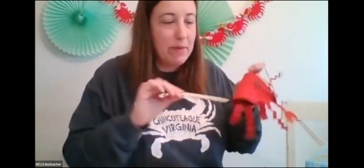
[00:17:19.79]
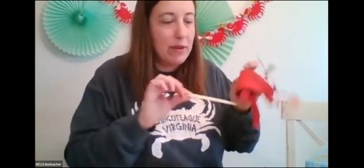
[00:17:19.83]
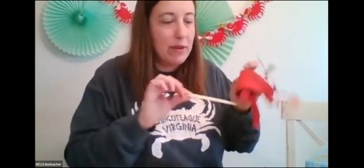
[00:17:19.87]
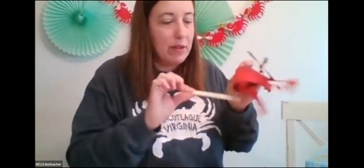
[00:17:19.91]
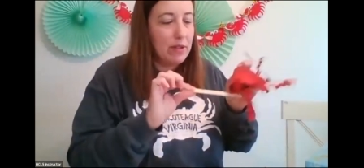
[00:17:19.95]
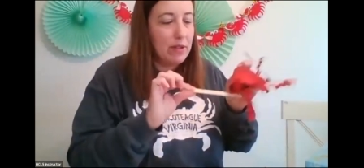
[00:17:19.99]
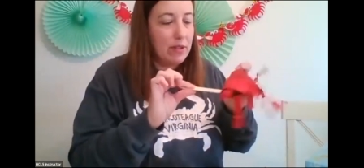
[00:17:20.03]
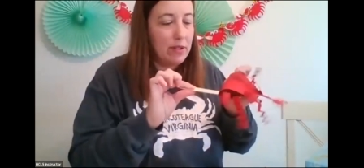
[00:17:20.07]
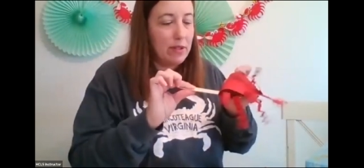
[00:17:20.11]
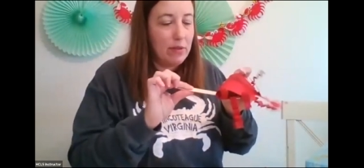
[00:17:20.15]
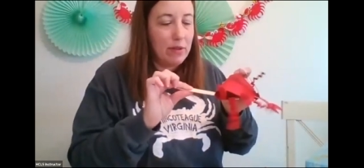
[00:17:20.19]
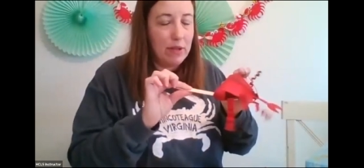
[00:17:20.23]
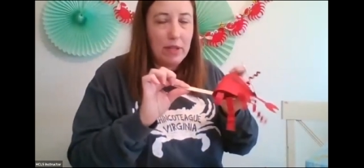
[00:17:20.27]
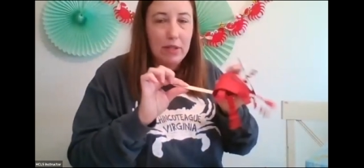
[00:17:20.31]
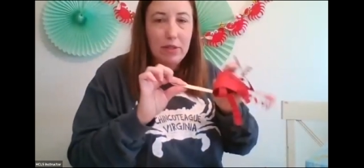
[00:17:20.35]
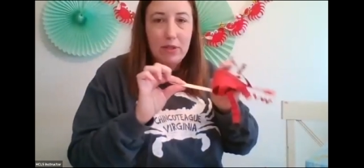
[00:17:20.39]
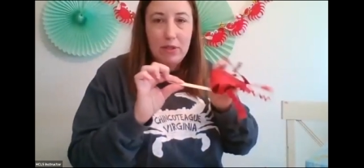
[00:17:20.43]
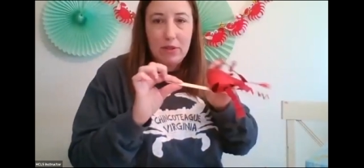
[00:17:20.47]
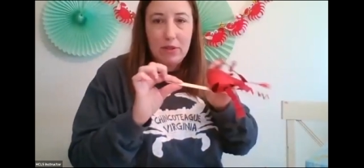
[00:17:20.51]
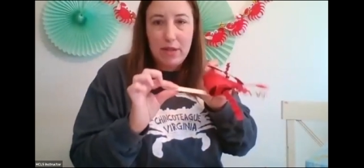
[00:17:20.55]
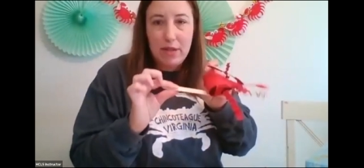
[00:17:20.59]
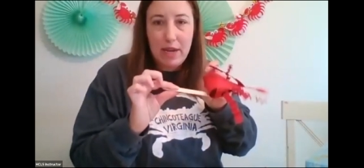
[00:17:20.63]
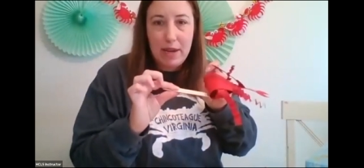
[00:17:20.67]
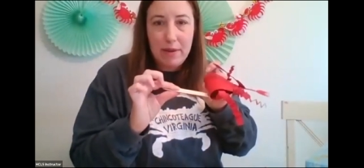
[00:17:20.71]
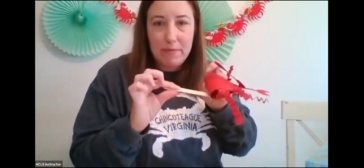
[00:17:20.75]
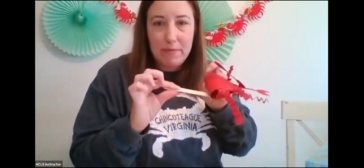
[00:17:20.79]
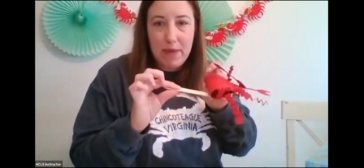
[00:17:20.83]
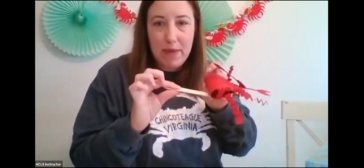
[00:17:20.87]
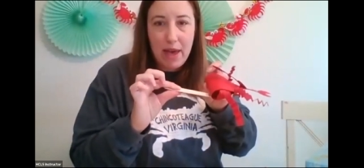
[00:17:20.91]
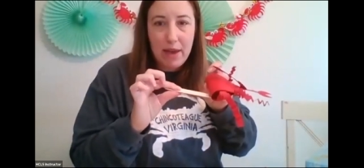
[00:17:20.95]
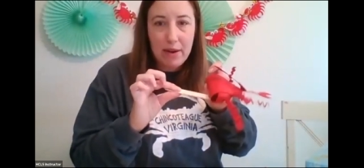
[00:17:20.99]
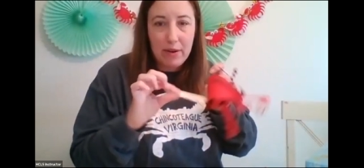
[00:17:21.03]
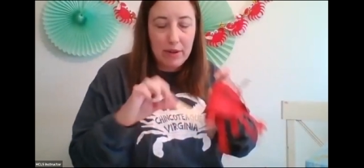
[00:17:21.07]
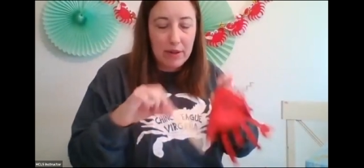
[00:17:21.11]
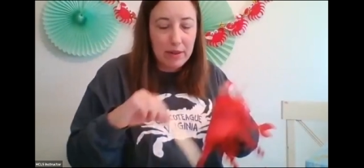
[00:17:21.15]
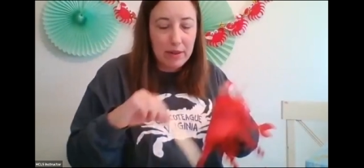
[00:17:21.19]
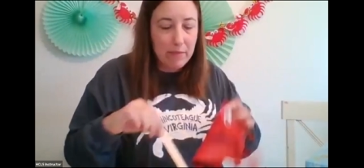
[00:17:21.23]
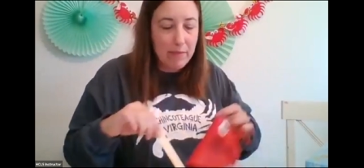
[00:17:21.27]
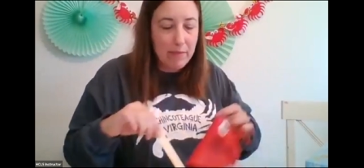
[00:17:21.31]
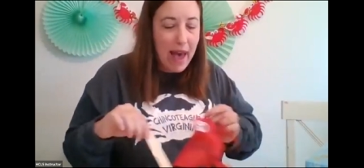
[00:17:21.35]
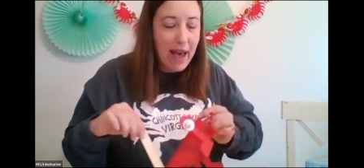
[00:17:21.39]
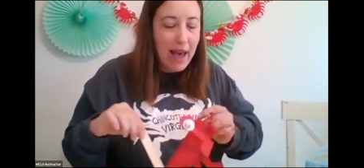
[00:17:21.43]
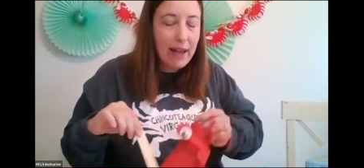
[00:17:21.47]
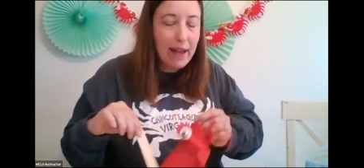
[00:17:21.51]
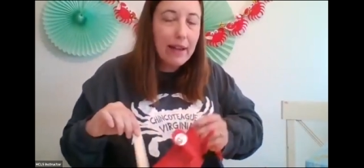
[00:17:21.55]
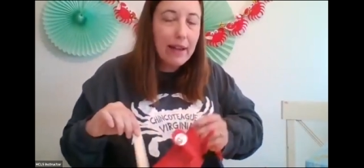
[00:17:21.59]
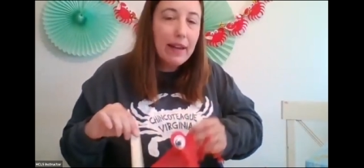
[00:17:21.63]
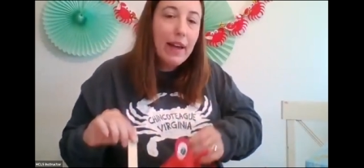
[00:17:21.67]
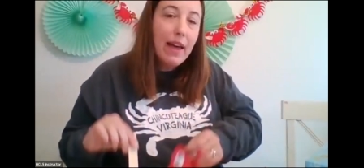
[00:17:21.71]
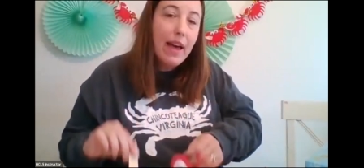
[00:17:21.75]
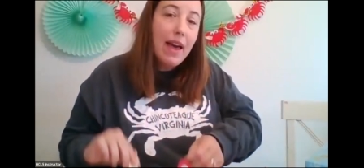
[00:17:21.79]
you're just going to tape that on the back.